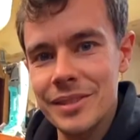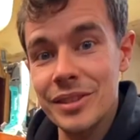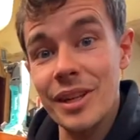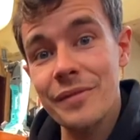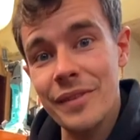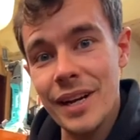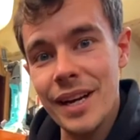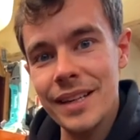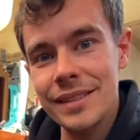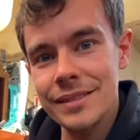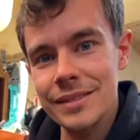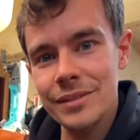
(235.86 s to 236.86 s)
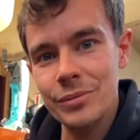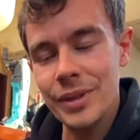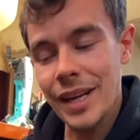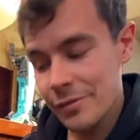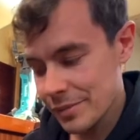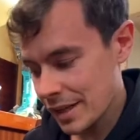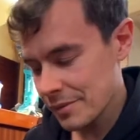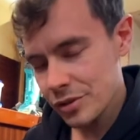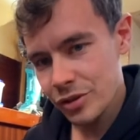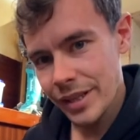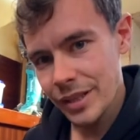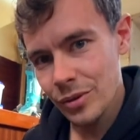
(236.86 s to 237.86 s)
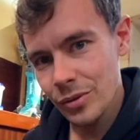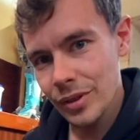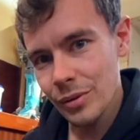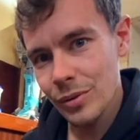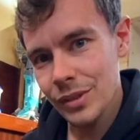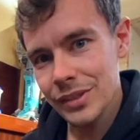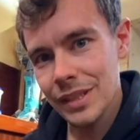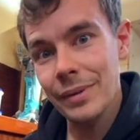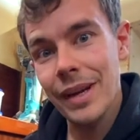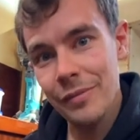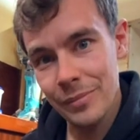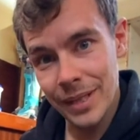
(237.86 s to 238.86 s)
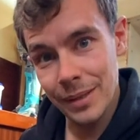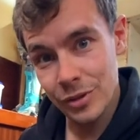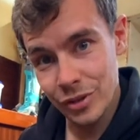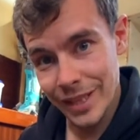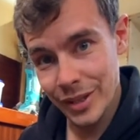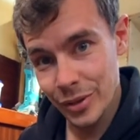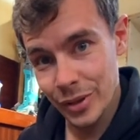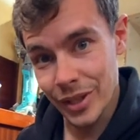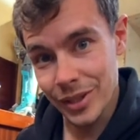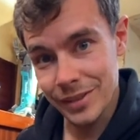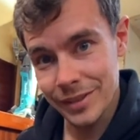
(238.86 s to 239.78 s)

So far, we haven't been able to strain the cooling water and we haven't been able to strain the oil.